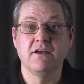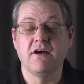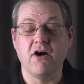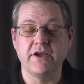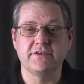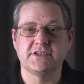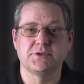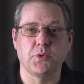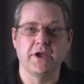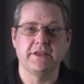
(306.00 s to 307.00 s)
Hi, this
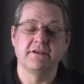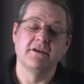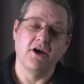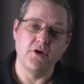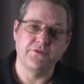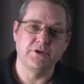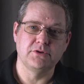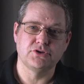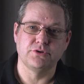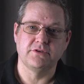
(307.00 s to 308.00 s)
is Wayne. Hopefully you
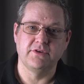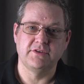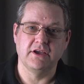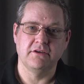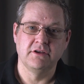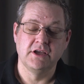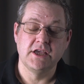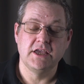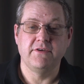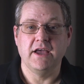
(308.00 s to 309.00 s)
enjoyed the video.
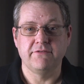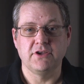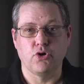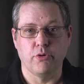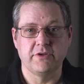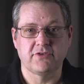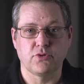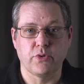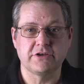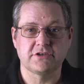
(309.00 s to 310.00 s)
If you have any comments or
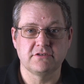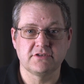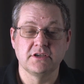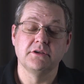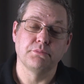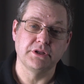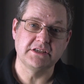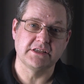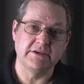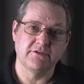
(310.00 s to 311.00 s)
questions,
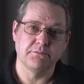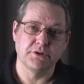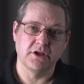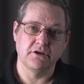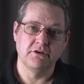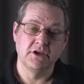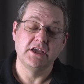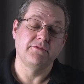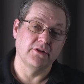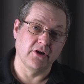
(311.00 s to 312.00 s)
please leave them below.
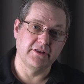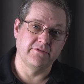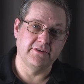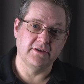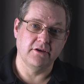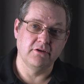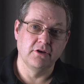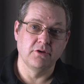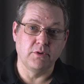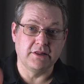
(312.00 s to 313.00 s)
If you like the video,
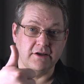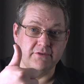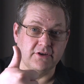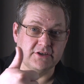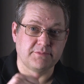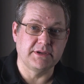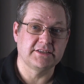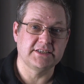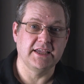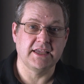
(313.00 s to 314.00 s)
we'd love a nice
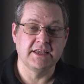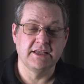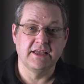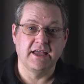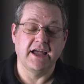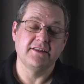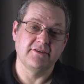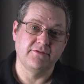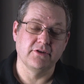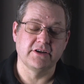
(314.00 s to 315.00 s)
big tick. And
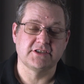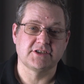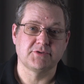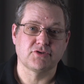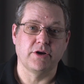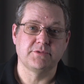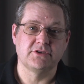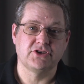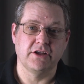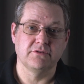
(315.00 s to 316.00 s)
if you'd like to subscribe to
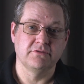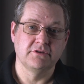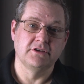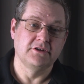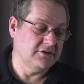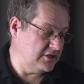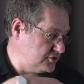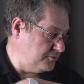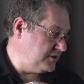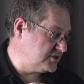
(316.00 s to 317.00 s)
the channel, there
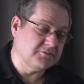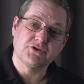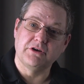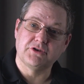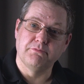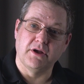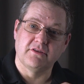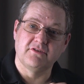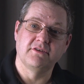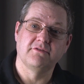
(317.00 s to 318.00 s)
should be a subscription
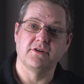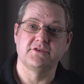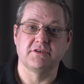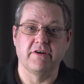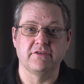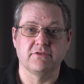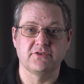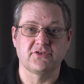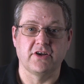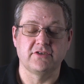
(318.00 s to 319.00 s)
button floating around on
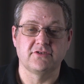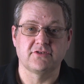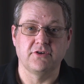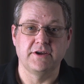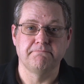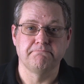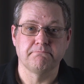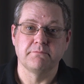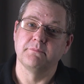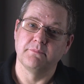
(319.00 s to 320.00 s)
the side of the screen.
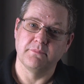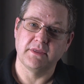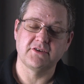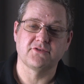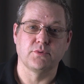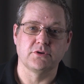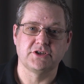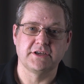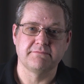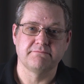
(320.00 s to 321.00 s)
Thanks for
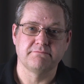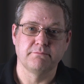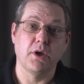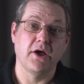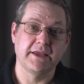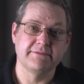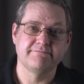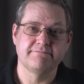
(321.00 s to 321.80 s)
watching. Bye.